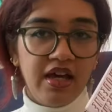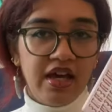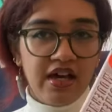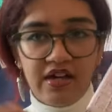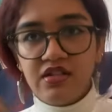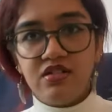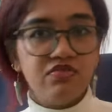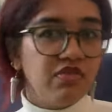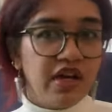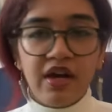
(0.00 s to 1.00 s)
And
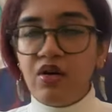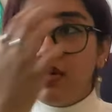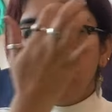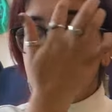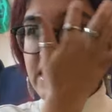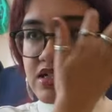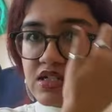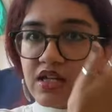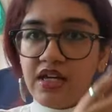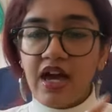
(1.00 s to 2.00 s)
I always like
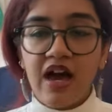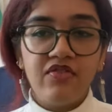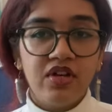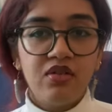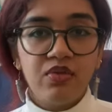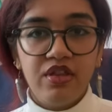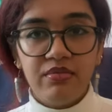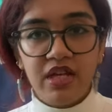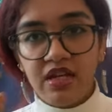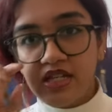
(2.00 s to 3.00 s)
to like have it with
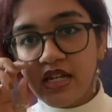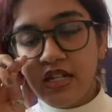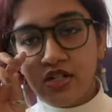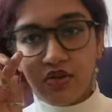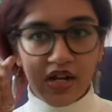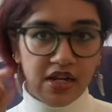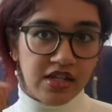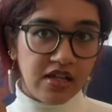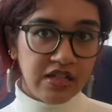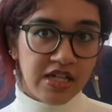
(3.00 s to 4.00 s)
me in case I need to write
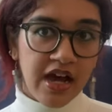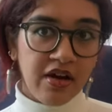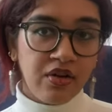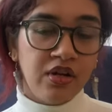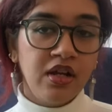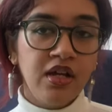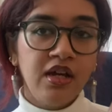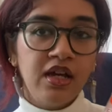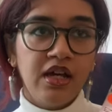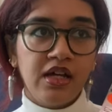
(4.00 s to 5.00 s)
anything down,
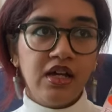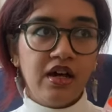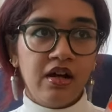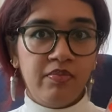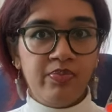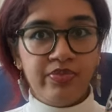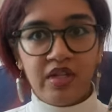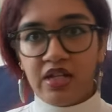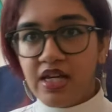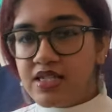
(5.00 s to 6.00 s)

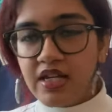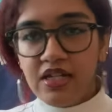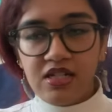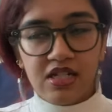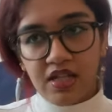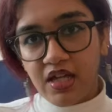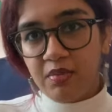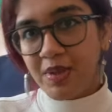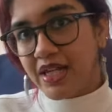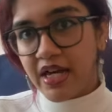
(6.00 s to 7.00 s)
in case I need to
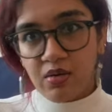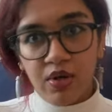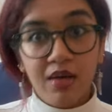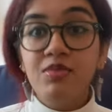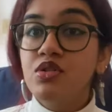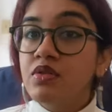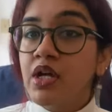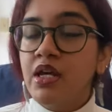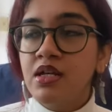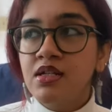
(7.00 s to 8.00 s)
like plan what I'm
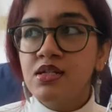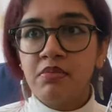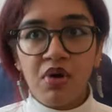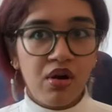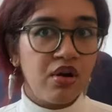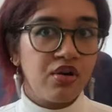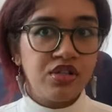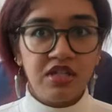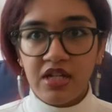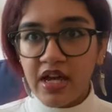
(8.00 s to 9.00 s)
doing tomorrow or
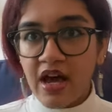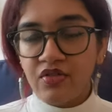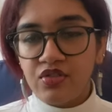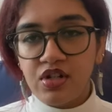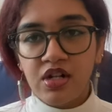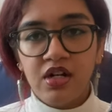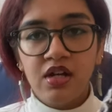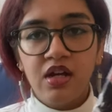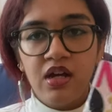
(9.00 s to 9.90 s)
the day after.